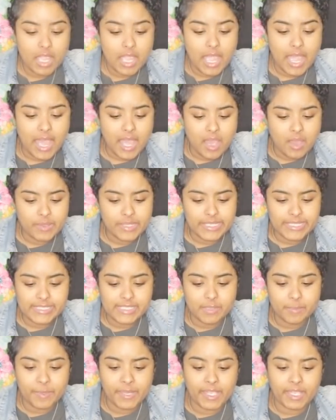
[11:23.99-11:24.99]
How is
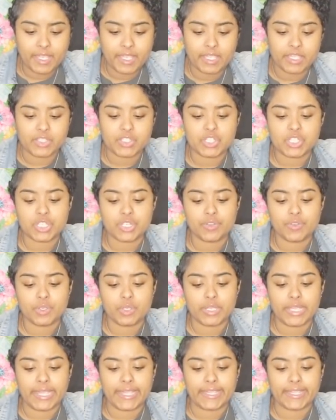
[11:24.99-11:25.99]
the pay in
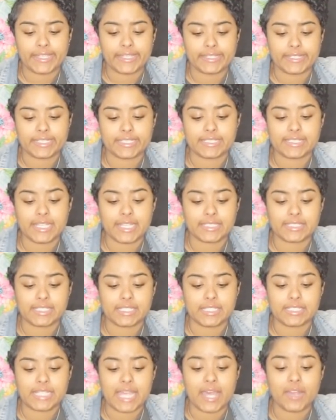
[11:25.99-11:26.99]
general and in
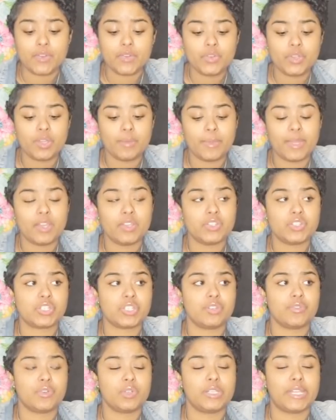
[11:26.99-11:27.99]
Texas? I don't know about in
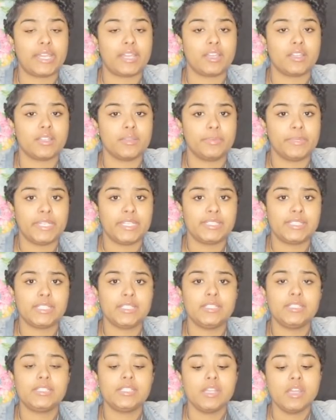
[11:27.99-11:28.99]
general like other
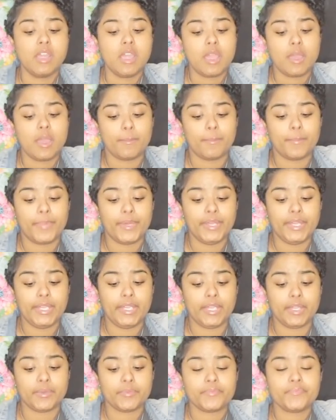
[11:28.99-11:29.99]
places,
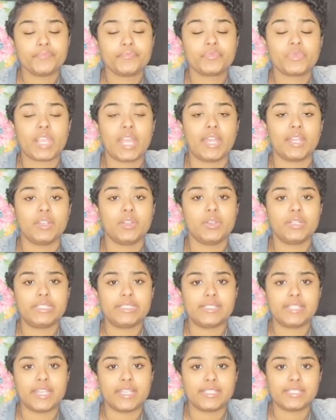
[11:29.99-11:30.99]
but I know
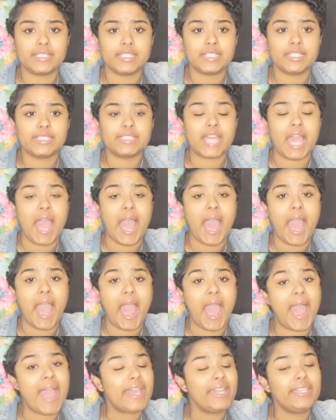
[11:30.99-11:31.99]
in Texas,
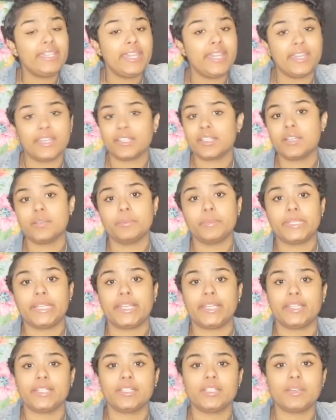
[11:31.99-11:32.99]
I can't
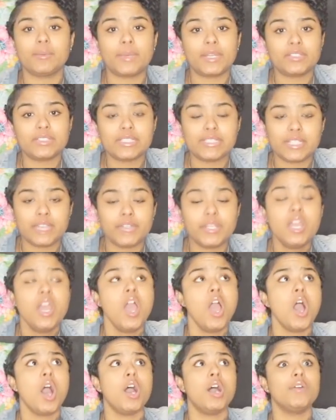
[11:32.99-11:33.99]
complain about
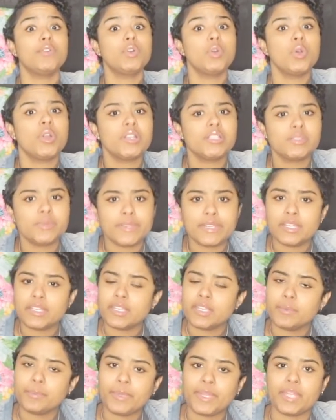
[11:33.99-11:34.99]
that. Of course, we could
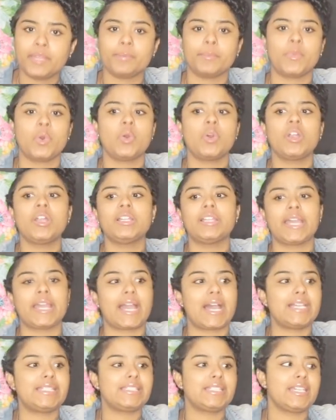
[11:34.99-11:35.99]
get paid more. Like,
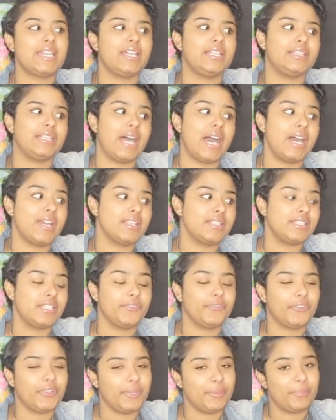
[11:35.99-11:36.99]
I see a lot of
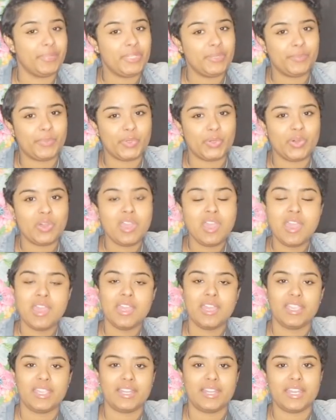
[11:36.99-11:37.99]
different people
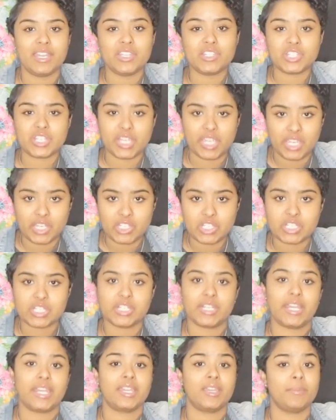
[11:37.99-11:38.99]
in
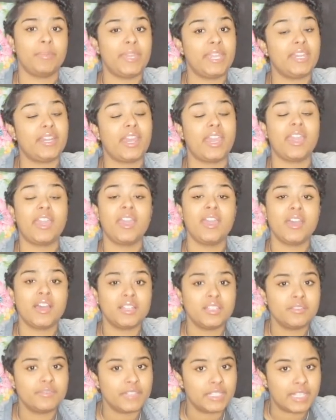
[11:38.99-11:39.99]
education that get paid a
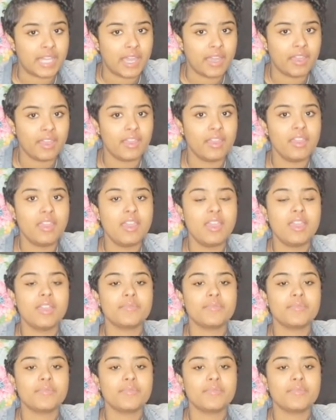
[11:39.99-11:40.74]
hell of a lot.